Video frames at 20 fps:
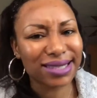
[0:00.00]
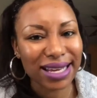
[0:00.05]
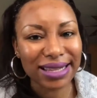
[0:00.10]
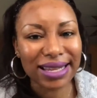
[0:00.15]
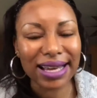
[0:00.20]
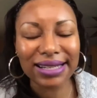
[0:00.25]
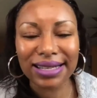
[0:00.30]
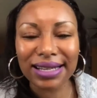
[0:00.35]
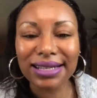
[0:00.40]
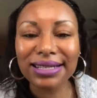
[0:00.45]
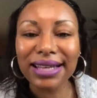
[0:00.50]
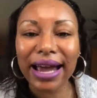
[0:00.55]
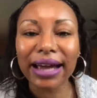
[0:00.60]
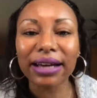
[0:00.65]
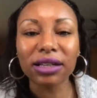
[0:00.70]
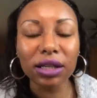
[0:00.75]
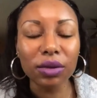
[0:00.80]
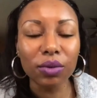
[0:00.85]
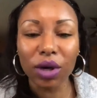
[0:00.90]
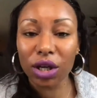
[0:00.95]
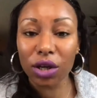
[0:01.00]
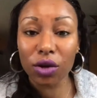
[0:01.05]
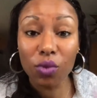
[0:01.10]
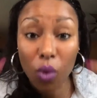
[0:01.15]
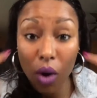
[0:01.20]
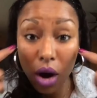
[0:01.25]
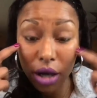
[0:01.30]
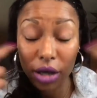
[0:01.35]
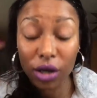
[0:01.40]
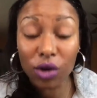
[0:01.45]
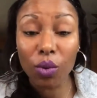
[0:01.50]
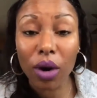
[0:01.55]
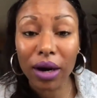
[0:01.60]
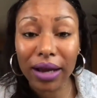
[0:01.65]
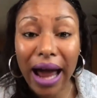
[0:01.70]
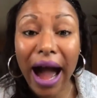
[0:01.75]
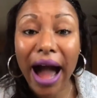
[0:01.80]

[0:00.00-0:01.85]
And that's exactly what you want. You want